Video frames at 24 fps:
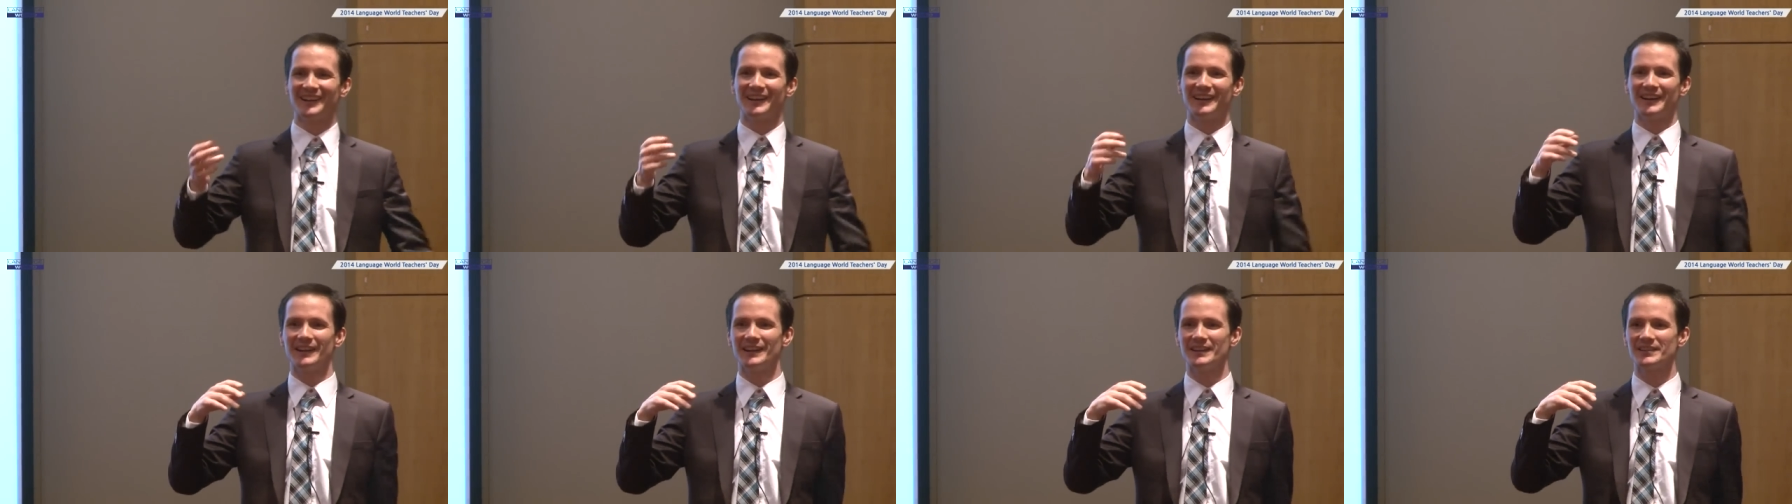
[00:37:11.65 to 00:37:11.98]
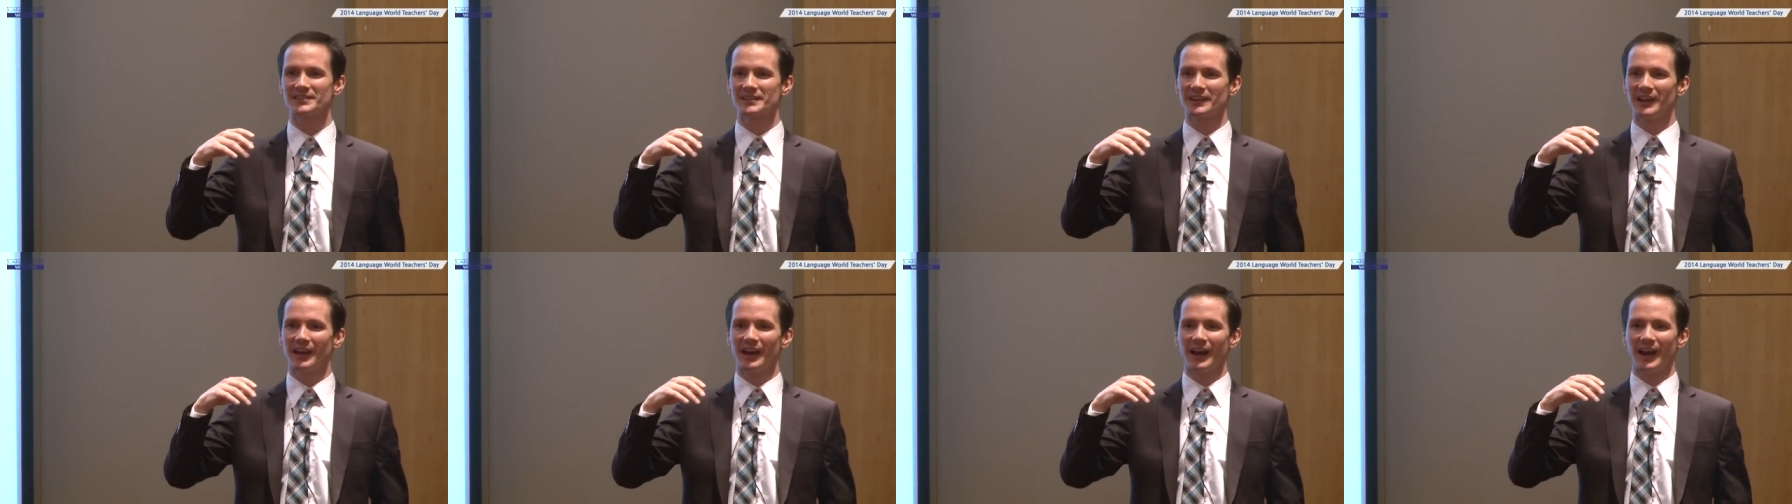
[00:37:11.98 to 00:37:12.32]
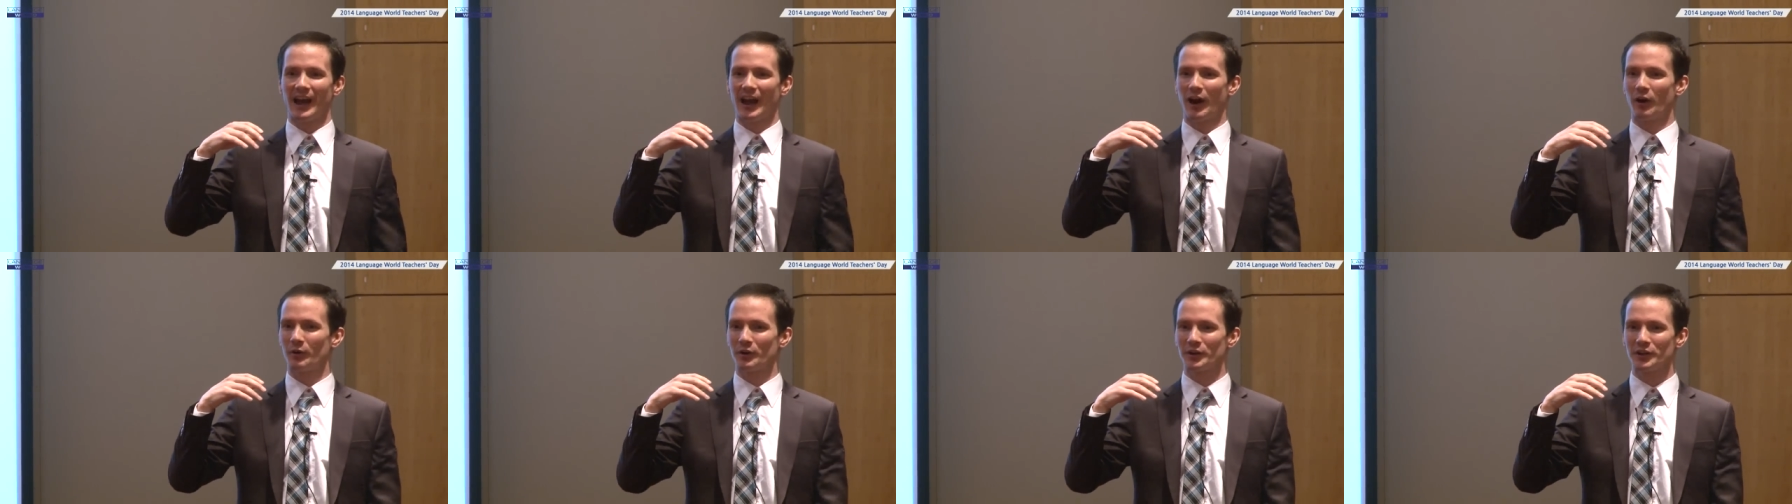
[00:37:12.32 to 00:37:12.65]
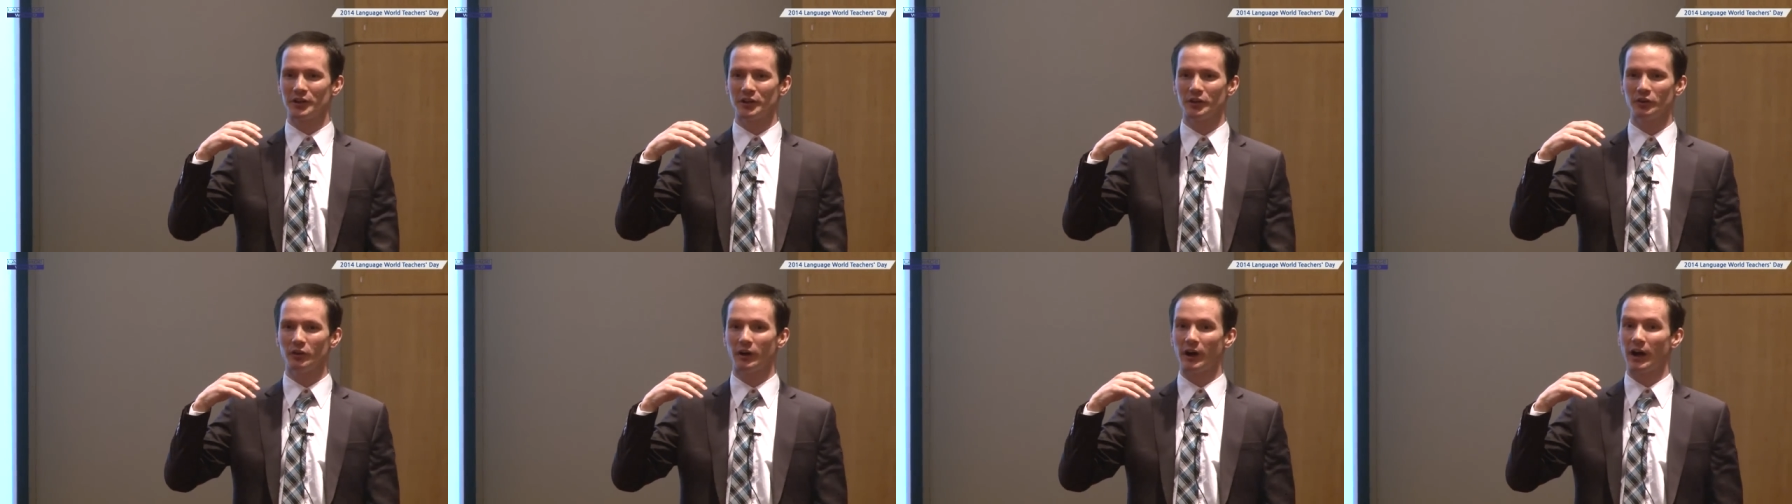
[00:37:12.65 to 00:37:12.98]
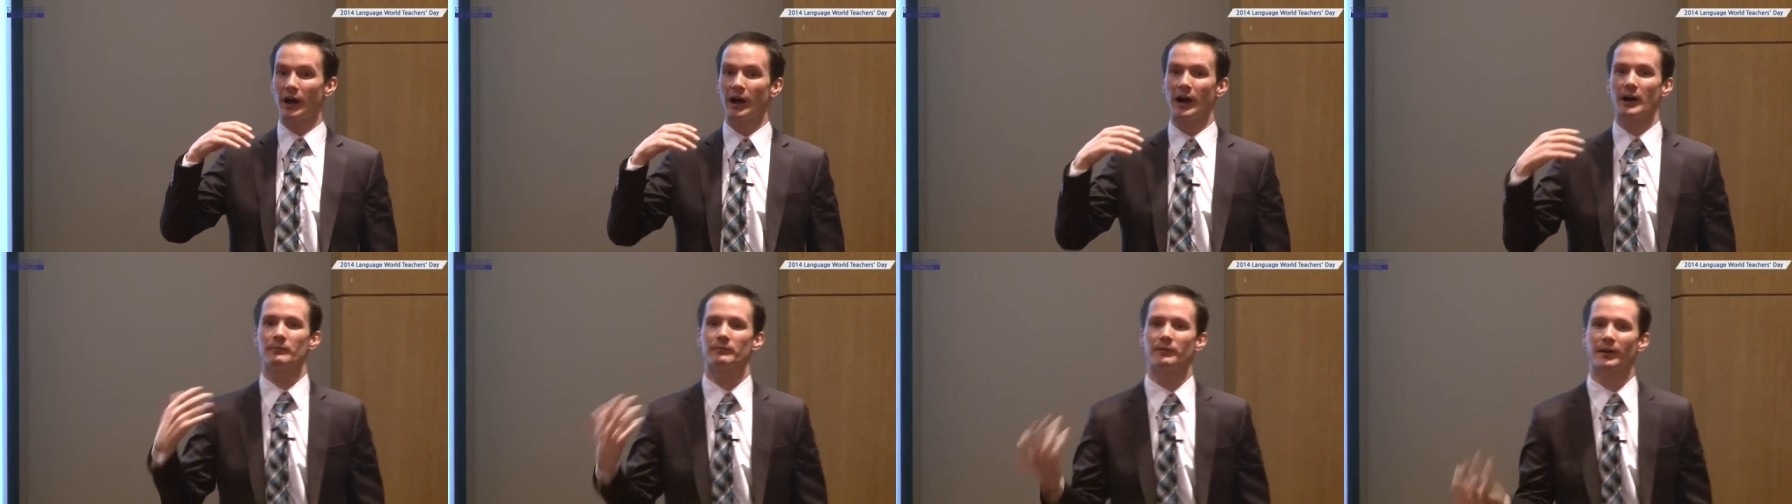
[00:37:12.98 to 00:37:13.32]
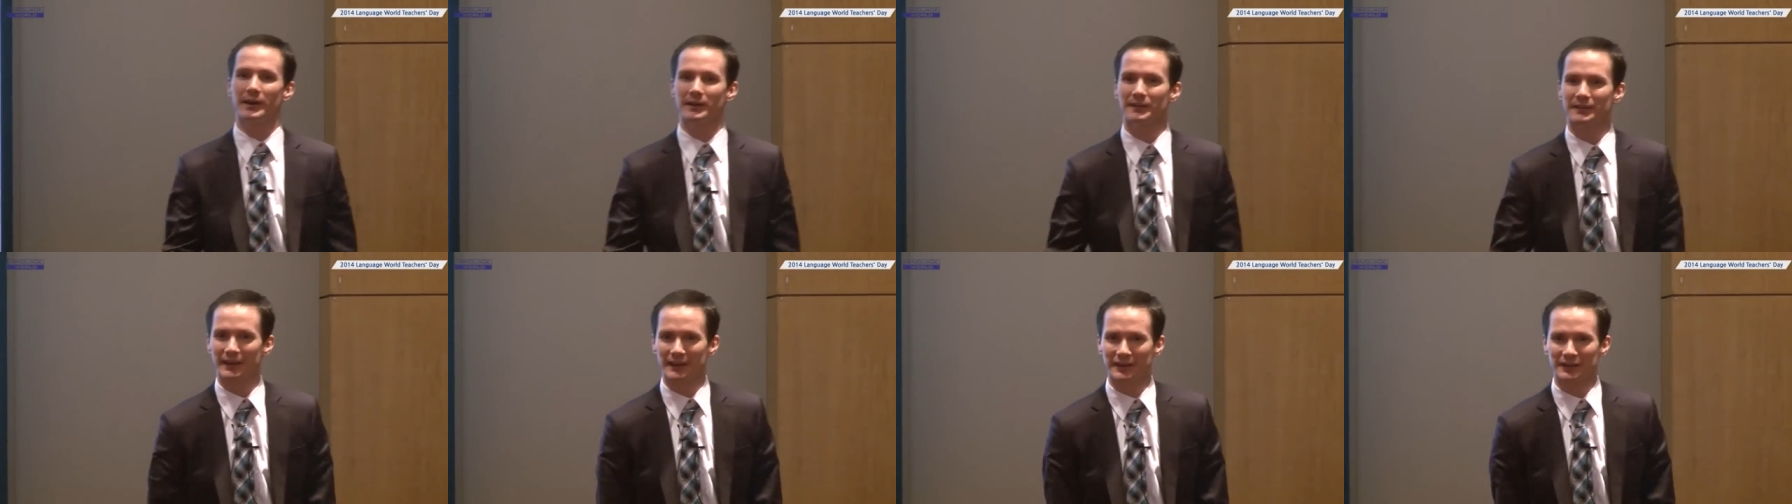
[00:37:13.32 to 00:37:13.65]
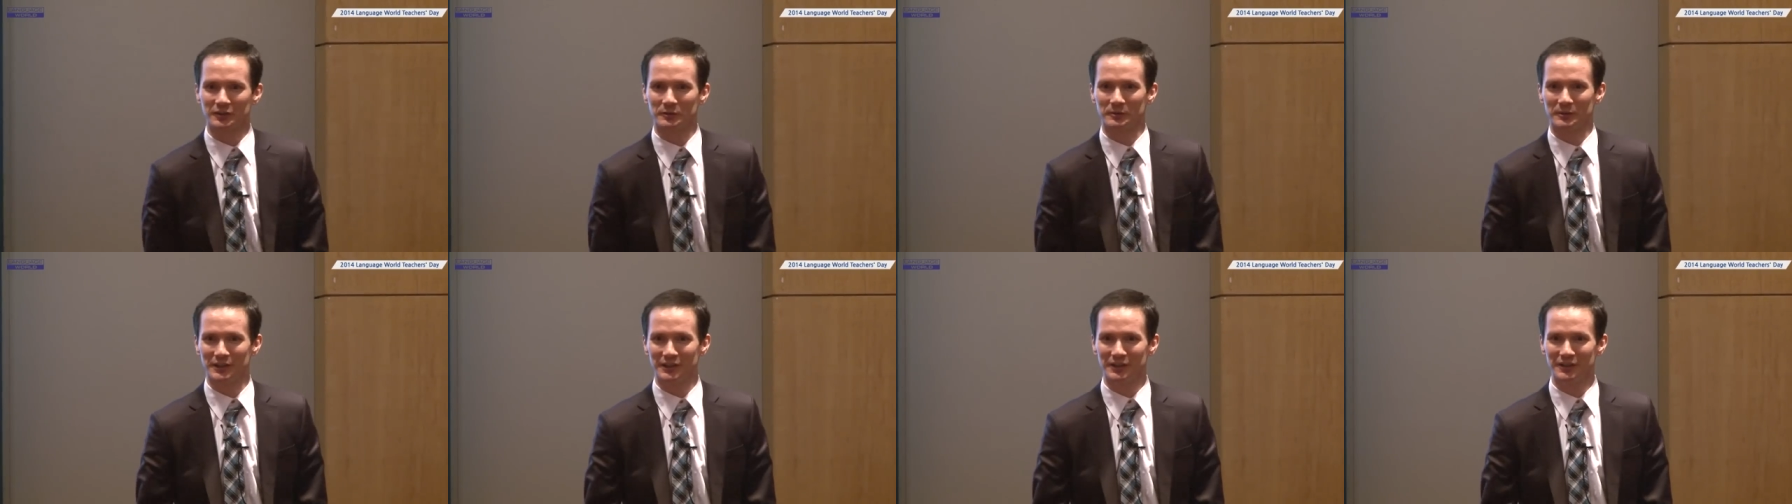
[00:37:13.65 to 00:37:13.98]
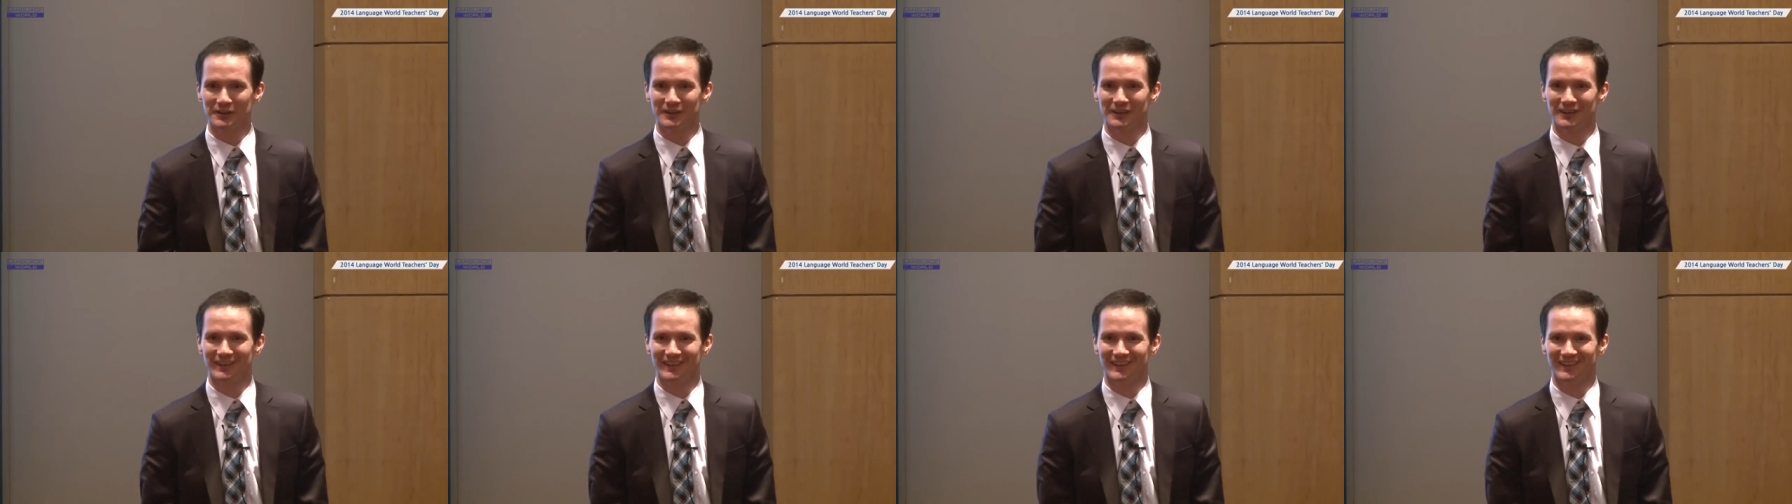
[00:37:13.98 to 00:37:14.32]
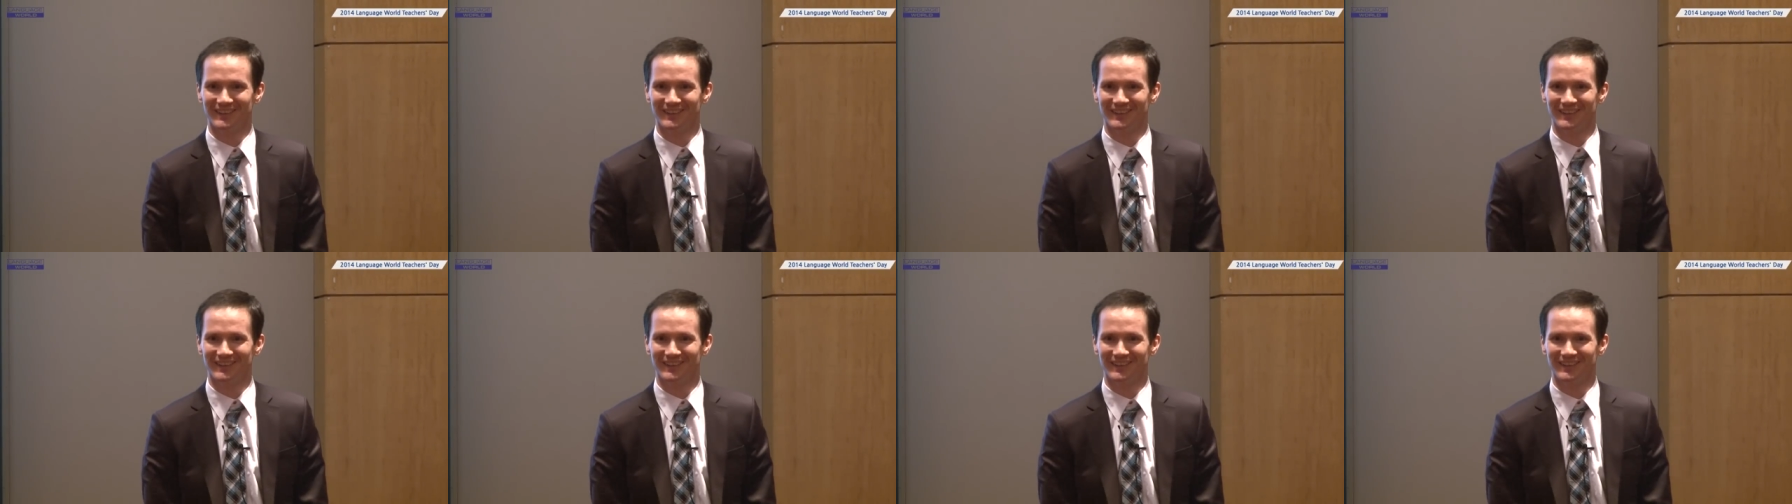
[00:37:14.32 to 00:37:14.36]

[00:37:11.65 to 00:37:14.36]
is, how are you? I'm fine, thank you, and you?